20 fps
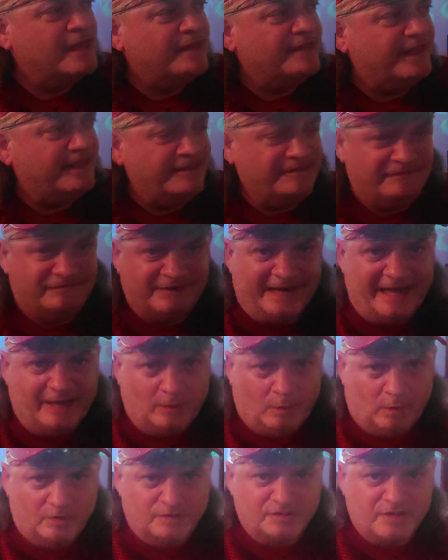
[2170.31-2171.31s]
the flat
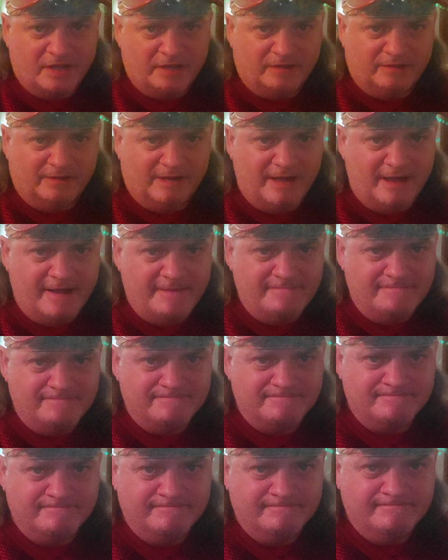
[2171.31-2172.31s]
horizontal line
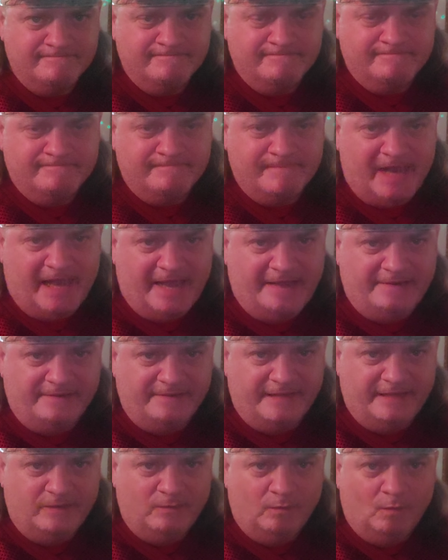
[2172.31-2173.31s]
and
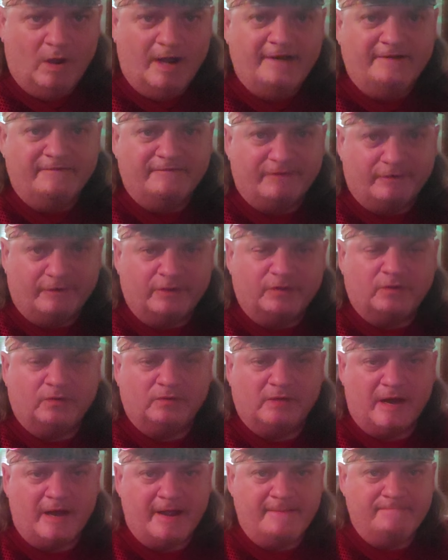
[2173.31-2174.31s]
the one vertical
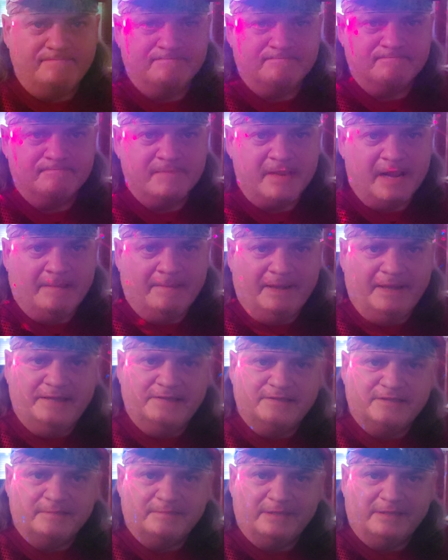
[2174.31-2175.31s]
line
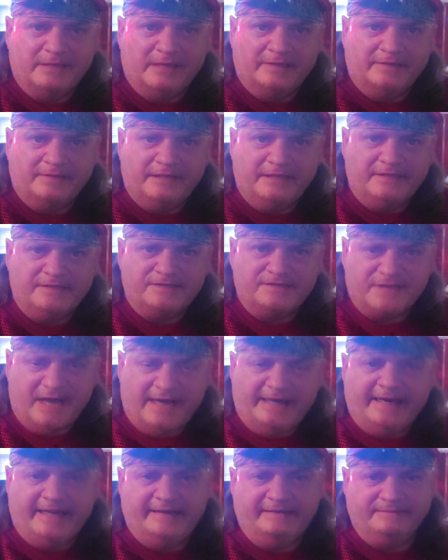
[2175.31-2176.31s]
being something like the
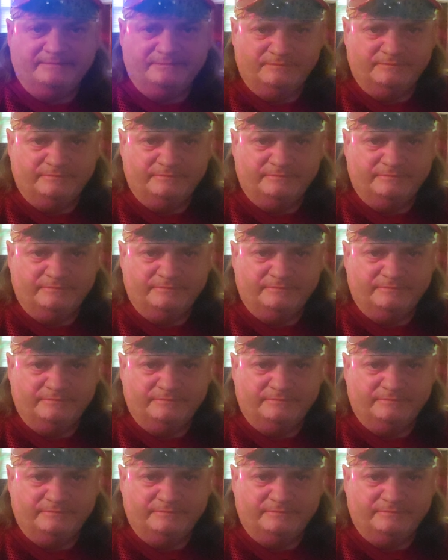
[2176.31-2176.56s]
citing